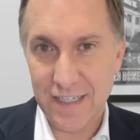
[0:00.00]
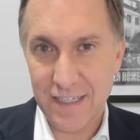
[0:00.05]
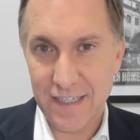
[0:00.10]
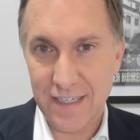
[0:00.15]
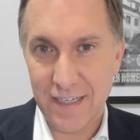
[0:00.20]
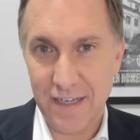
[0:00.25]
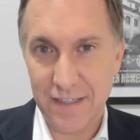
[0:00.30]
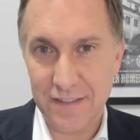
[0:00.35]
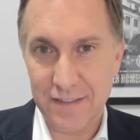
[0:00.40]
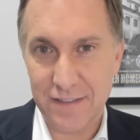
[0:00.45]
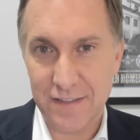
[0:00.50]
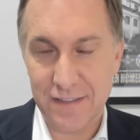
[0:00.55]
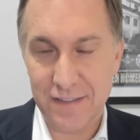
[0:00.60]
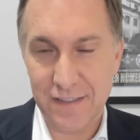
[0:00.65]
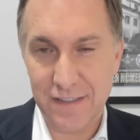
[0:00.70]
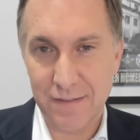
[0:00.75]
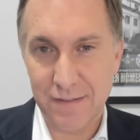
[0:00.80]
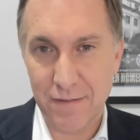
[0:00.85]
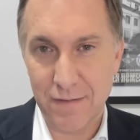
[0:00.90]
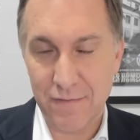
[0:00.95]
uh,
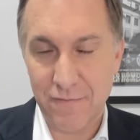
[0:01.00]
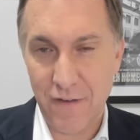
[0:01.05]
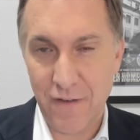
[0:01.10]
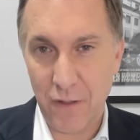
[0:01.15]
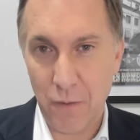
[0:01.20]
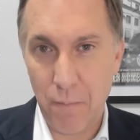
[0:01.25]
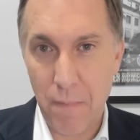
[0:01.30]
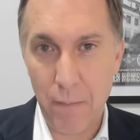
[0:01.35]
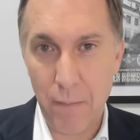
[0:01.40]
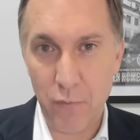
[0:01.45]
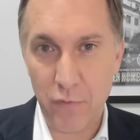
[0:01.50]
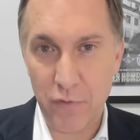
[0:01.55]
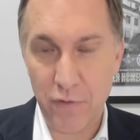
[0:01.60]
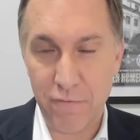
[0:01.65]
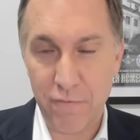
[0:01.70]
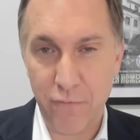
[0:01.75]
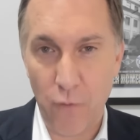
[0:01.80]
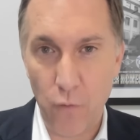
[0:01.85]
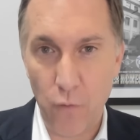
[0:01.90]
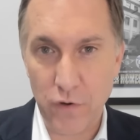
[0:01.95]
uh, fellow member of the
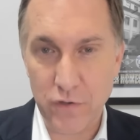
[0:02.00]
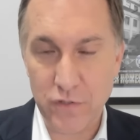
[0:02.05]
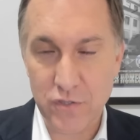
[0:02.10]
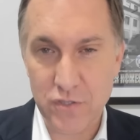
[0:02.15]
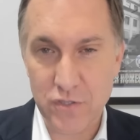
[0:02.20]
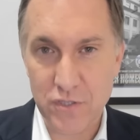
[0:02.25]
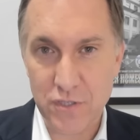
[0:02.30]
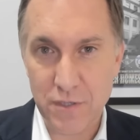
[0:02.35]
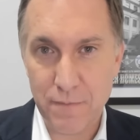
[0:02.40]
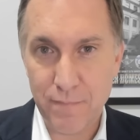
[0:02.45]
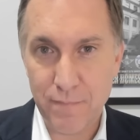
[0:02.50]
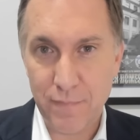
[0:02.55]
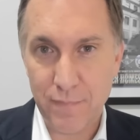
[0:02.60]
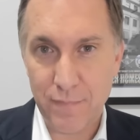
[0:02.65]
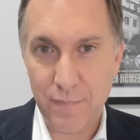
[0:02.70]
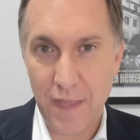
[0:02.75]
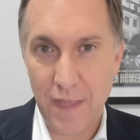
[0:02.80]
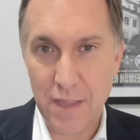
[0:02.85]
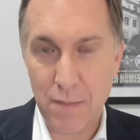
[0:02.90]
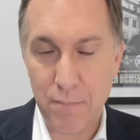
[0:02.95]
force
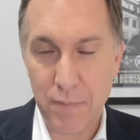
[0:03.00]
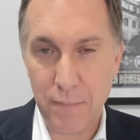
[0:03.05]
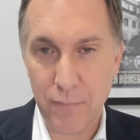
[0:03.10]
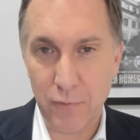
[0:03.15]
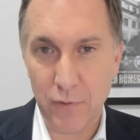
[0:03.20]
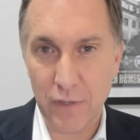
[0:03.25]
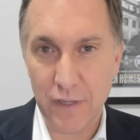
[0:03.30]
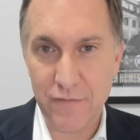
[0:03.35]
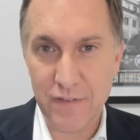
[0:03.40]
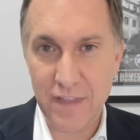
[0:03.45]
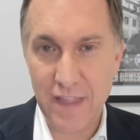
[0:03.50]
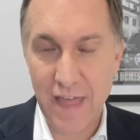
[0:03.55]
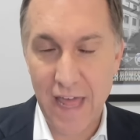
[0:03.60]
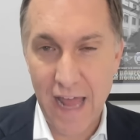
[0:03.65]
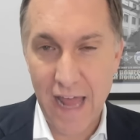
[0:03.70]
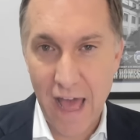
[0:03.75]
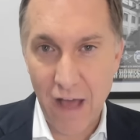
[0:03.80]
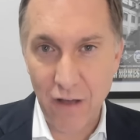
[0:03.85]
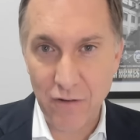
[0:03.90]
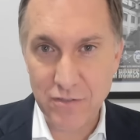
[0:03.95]
and the people who lived in that
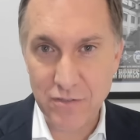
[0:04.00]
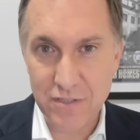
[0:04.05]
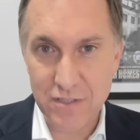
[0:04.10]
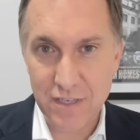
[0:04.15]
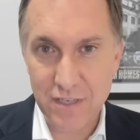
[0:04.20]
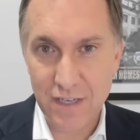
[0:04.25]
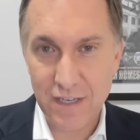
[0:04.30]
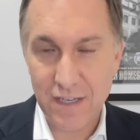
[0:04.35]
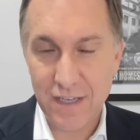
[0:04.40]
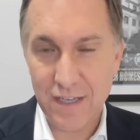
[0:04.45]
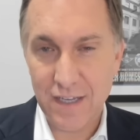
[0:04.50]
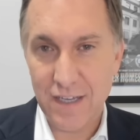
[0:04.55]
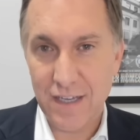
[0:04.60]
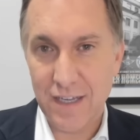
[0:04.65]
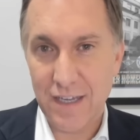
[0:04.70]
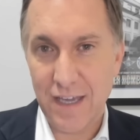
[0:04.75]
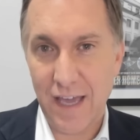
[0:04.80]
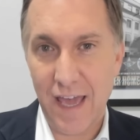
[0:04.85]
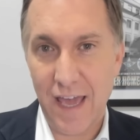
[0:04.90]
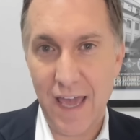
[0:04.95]
house.
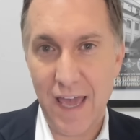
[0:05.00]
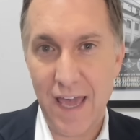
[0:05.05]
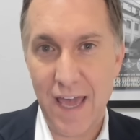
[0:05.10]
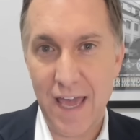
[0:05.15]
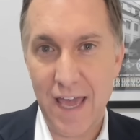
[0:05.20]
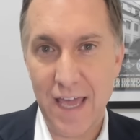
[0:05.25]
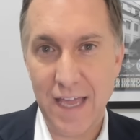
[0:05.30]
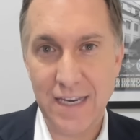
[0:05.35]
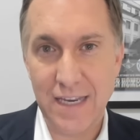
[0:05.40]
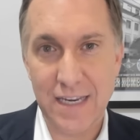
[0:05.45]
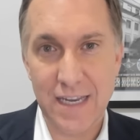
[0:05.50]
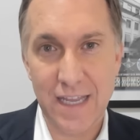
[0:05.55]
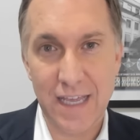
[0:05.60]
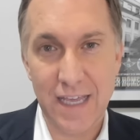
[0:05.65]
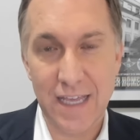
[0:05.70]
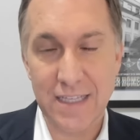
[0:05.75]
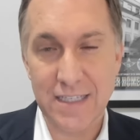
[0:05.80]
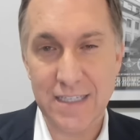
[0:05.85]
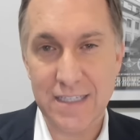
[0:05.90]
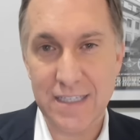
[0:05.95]
And
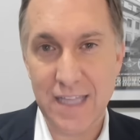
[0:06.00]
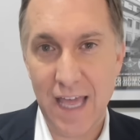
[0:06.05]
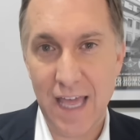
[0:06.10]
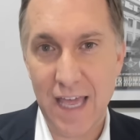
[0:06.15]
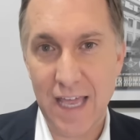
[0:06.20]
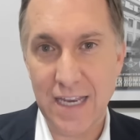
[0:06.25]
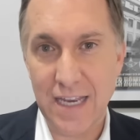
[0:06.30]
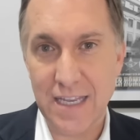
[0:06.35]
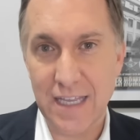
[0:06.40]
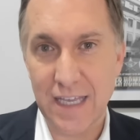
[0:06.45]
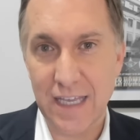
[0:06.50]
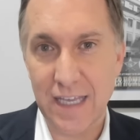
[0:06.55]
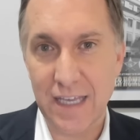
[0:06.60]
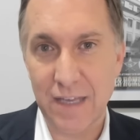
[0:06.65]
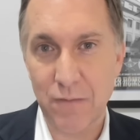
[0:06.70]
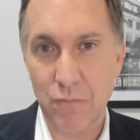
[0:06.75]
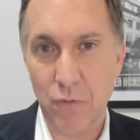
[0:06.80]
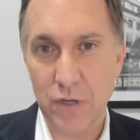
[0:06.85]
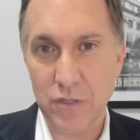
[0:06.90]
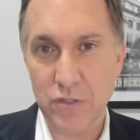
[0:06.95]
instead,
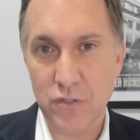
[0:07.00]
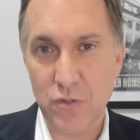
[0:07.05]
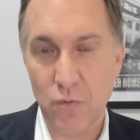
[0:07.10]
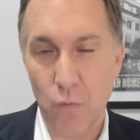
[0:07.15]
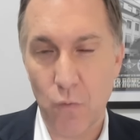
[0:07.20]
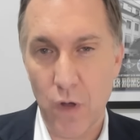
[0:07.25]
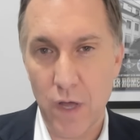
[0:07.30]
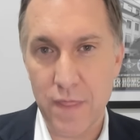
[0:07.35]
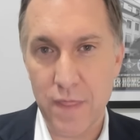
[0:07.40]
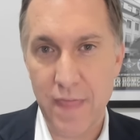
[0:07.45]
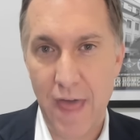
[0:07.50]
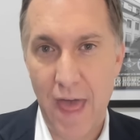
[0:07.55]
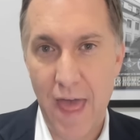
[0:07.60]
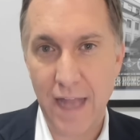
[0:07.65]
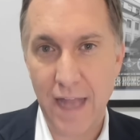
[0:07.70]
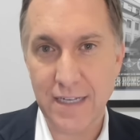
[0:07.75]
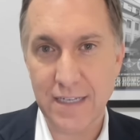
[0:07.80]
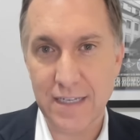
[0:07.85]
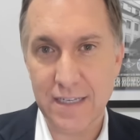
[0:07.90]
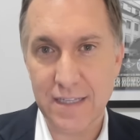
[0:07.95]
he was the one that